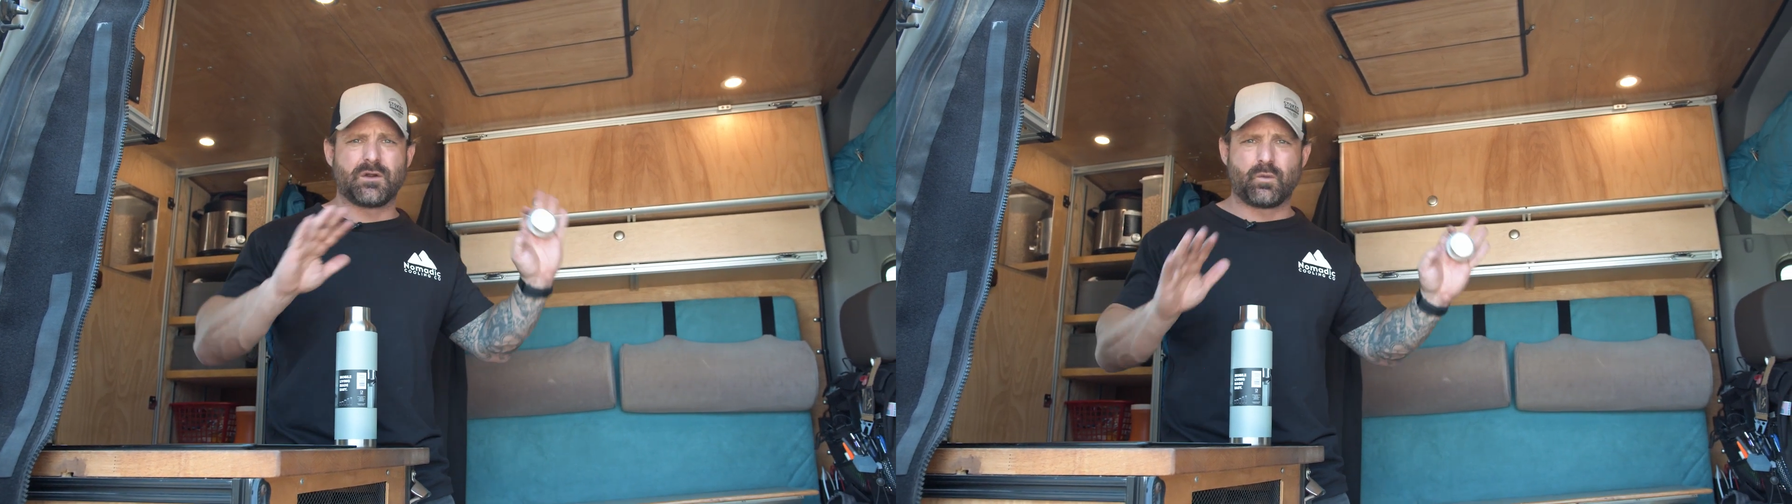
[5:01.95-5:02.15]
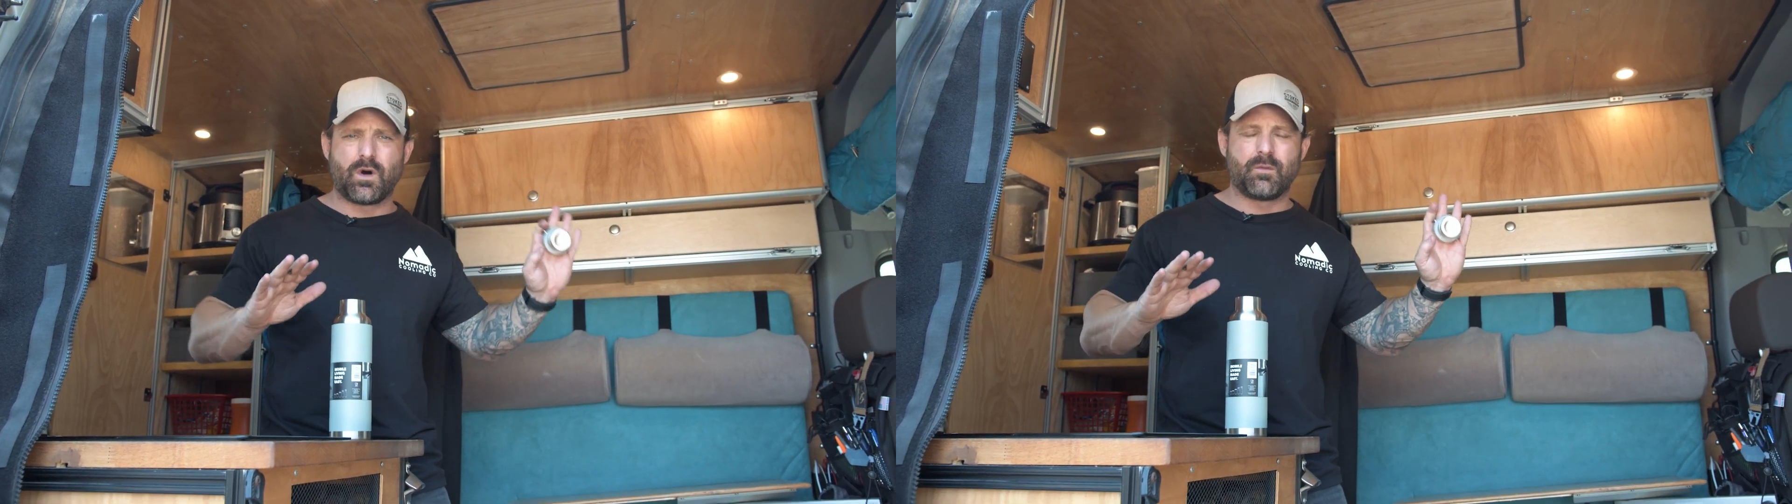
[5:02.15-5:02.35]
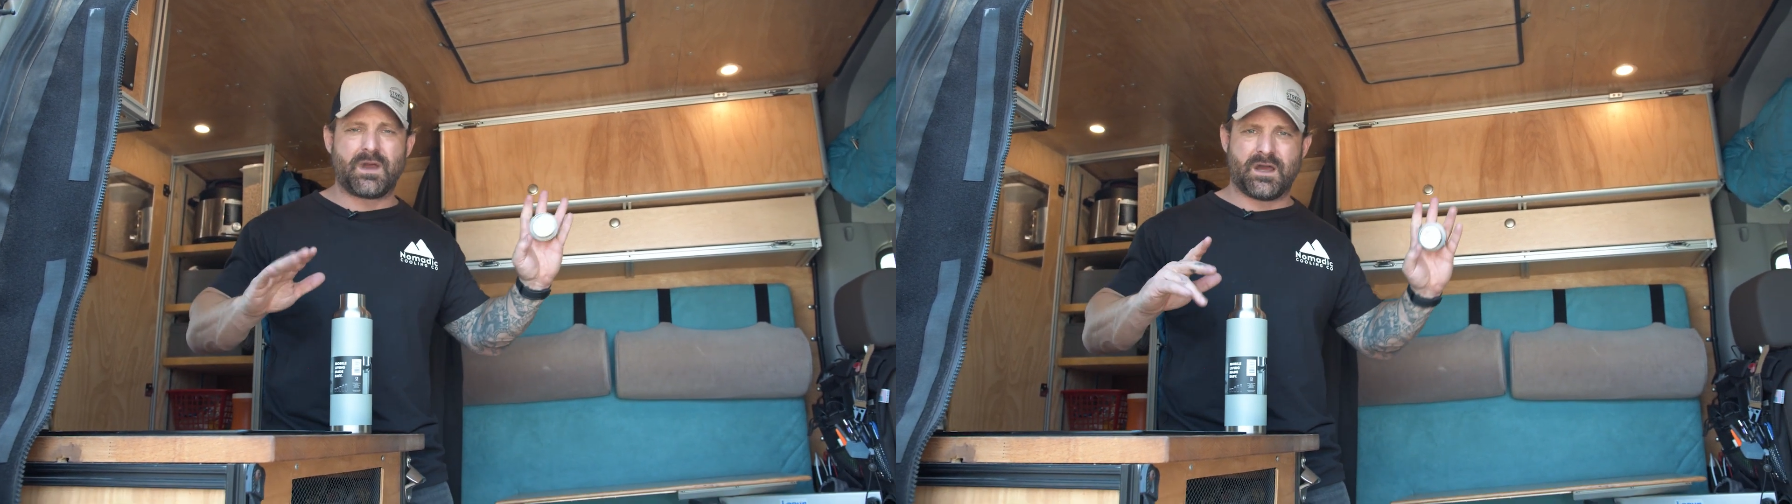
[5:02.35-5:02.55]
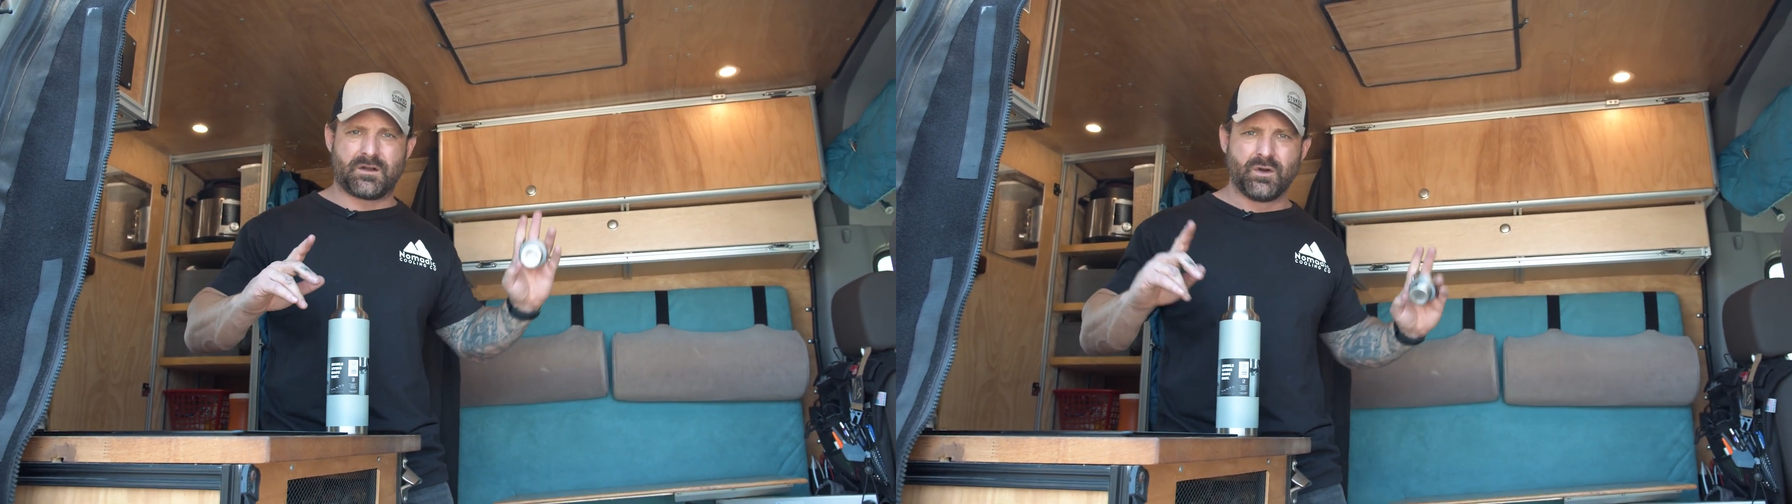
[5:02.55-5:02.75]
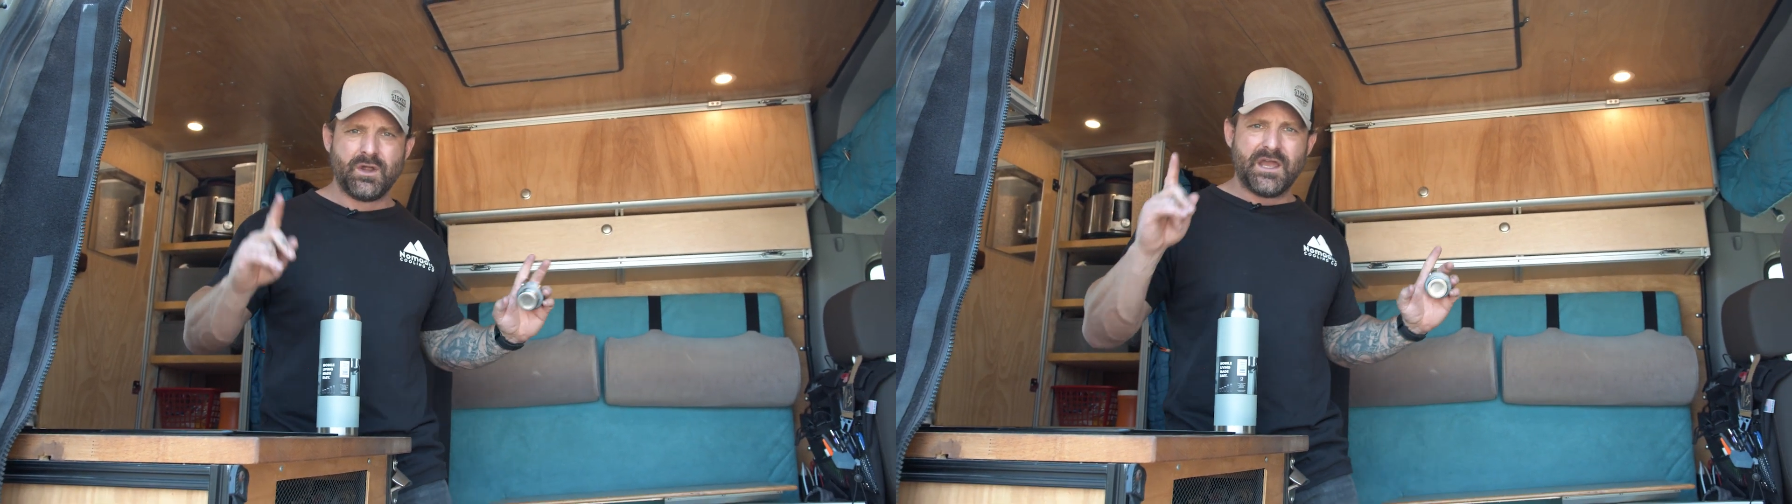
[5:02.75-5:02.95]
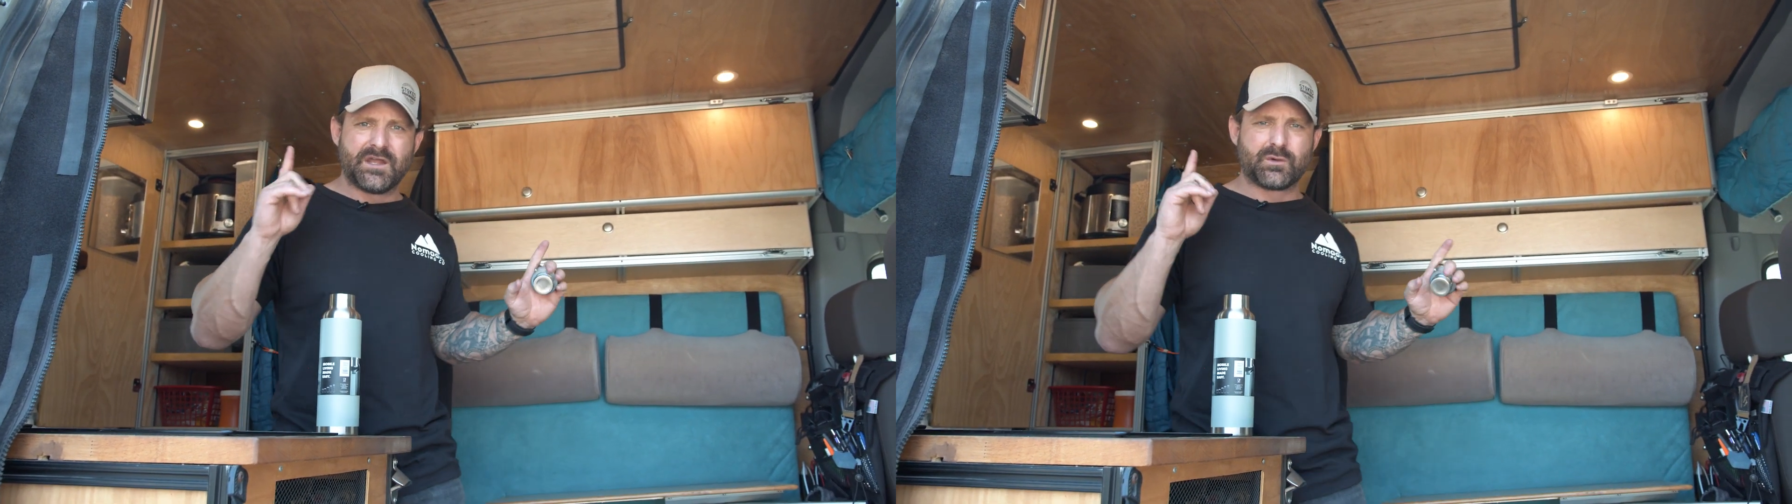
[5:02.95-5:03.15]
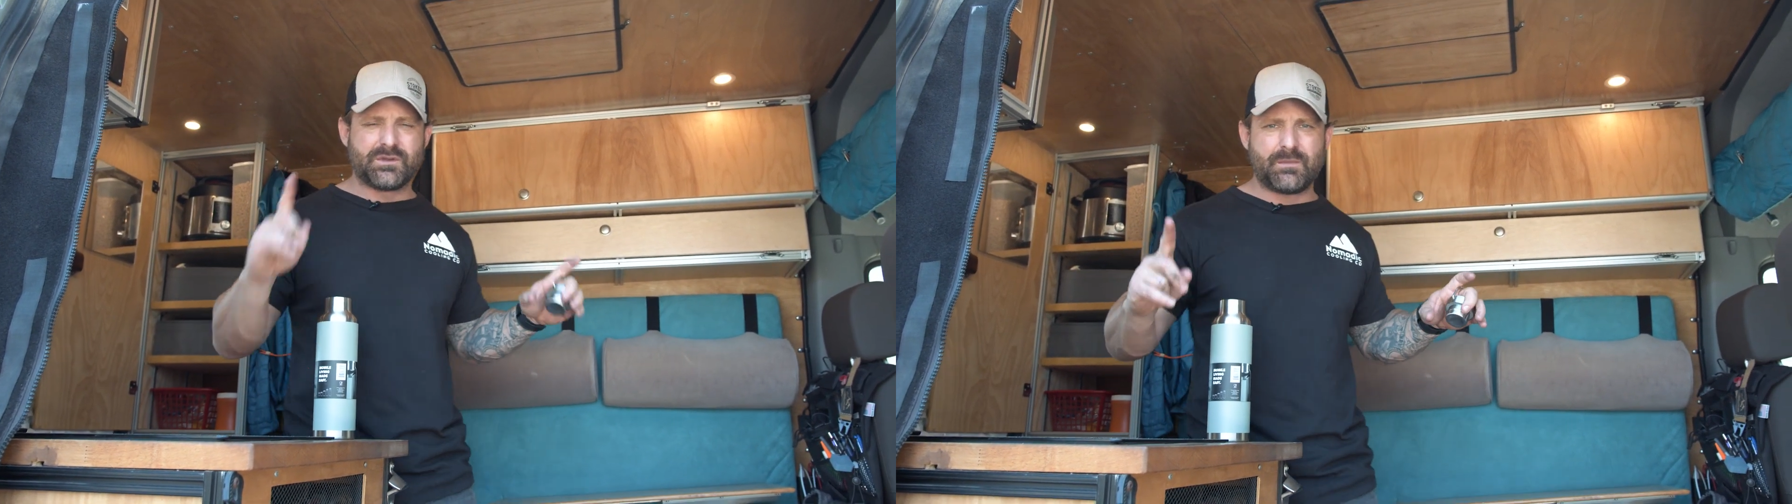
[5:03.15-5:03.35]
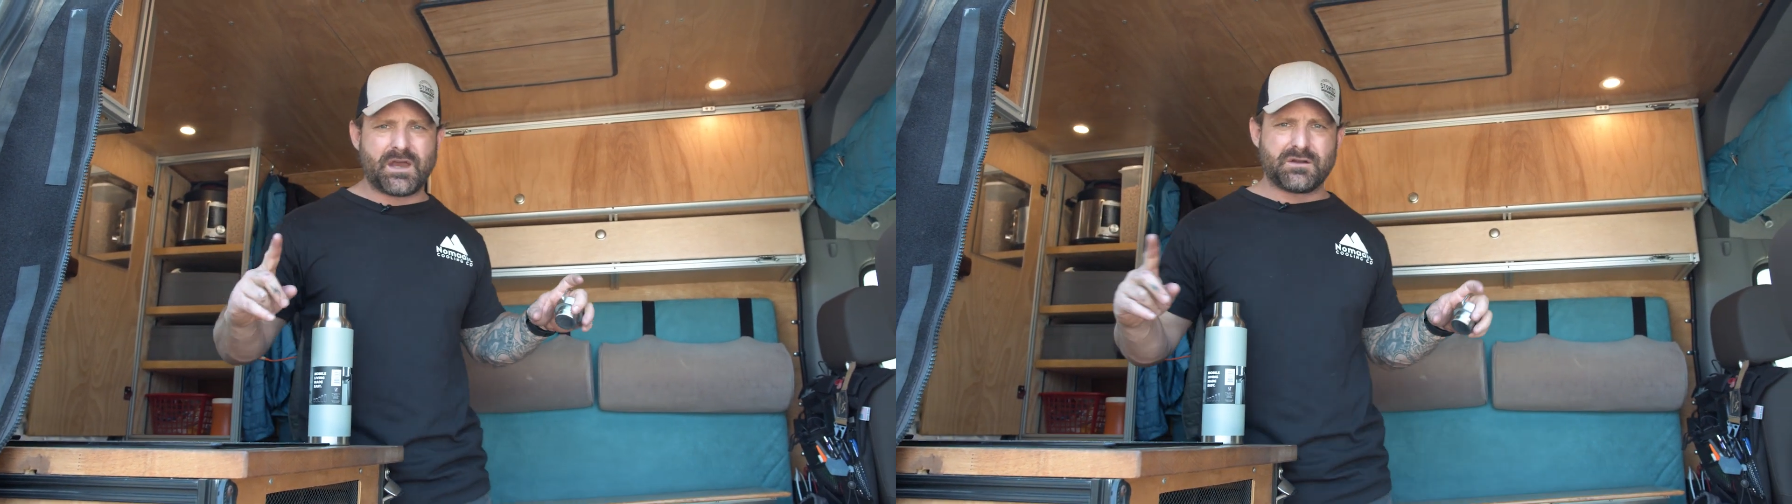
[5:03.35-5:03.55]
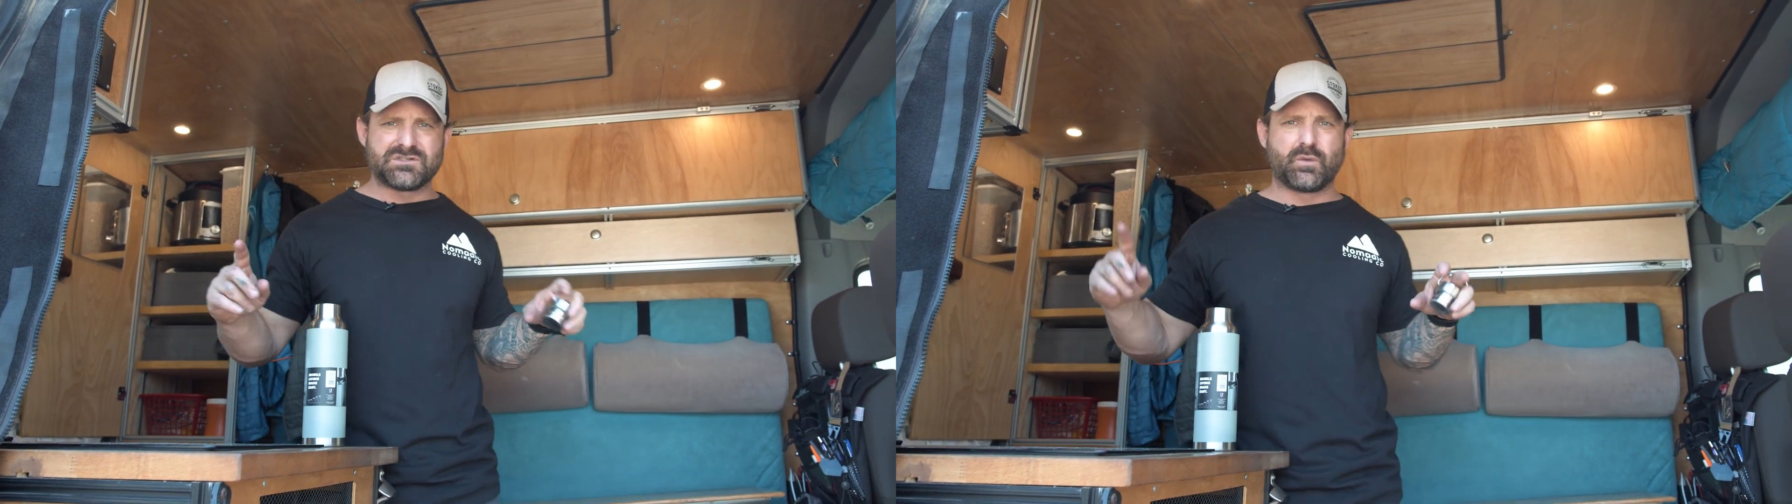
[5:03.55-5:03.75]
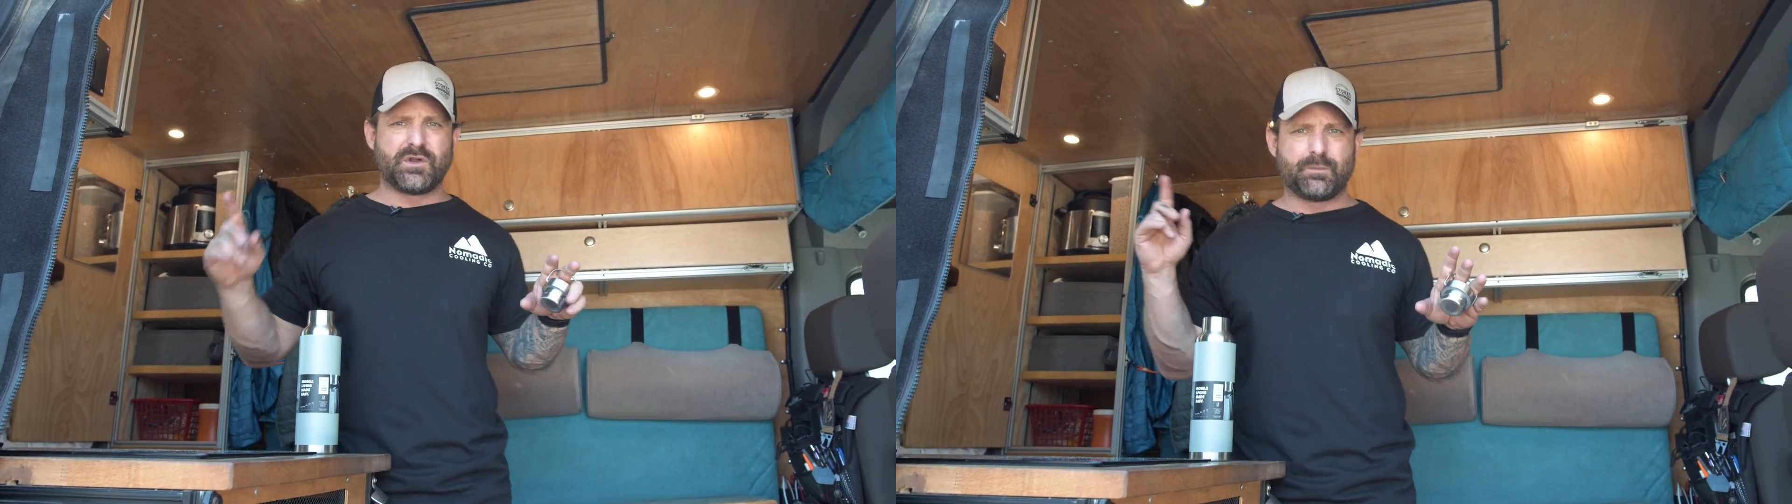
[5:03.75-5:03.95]
it won't matter. It only matters
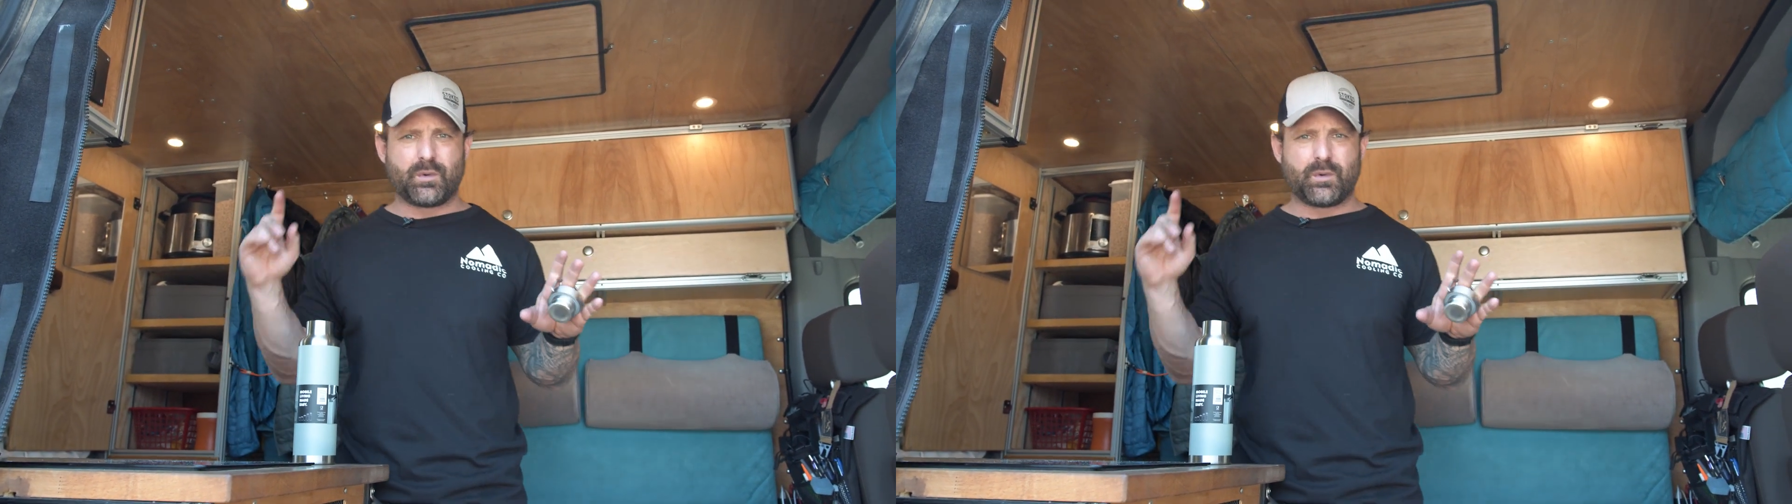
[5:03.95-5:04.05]
when you're